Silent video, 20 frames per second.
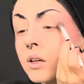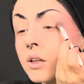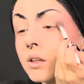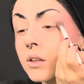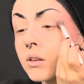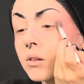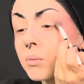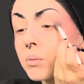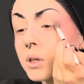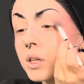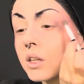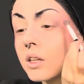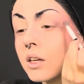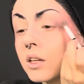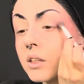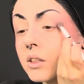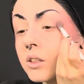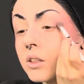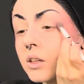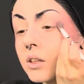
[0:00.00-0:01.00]
A little bit of
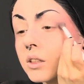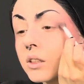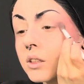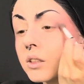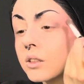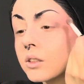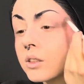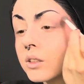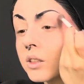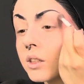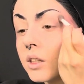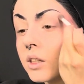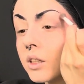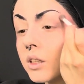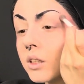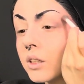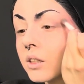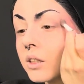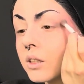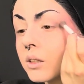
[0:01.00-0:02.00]
that darker shade.
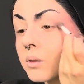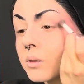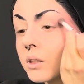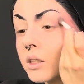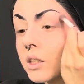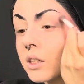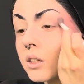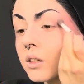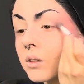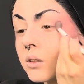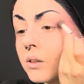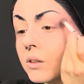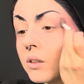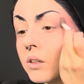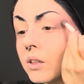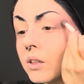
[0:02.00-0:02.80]
There we go.